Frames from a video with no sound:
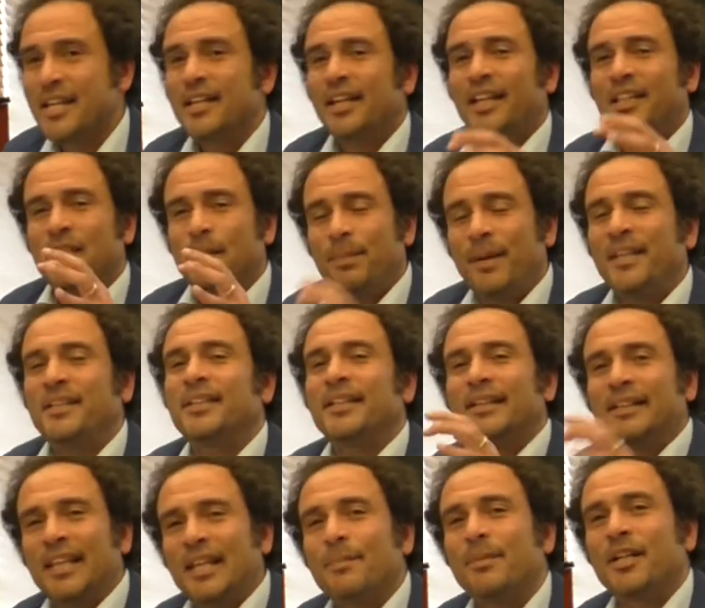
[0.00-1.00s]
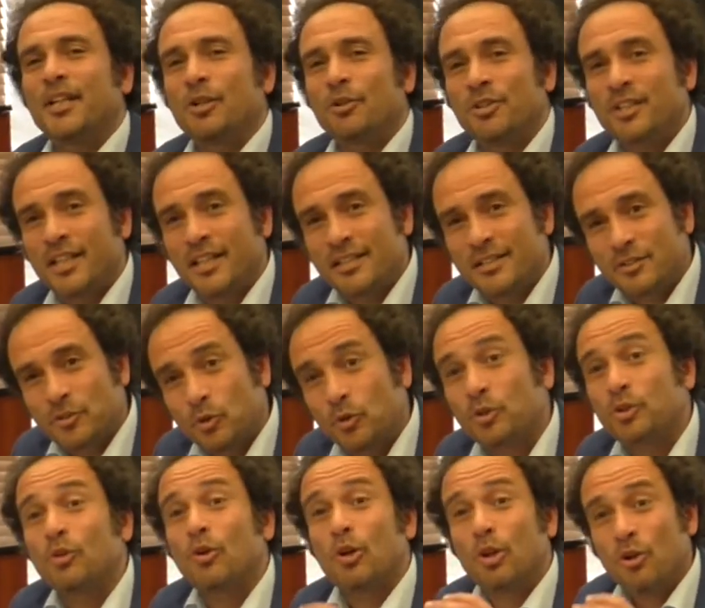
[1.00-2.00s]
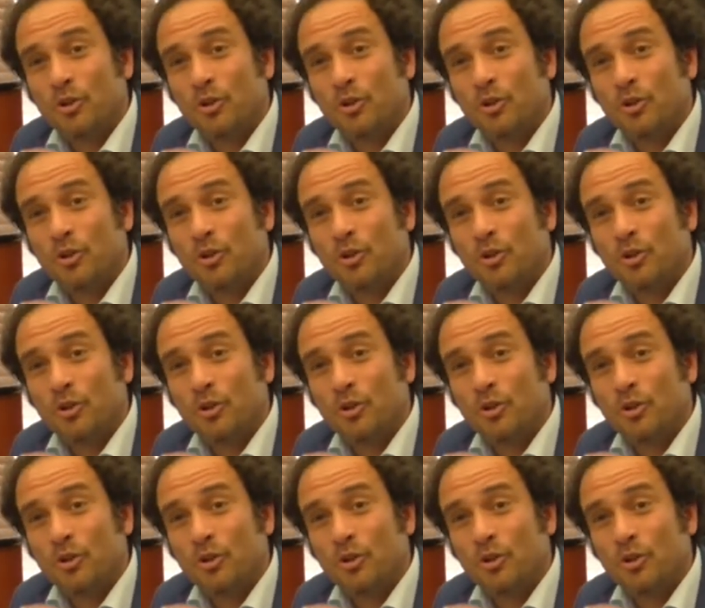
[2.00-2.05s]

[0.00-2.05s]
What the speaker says: Independent labor unions should no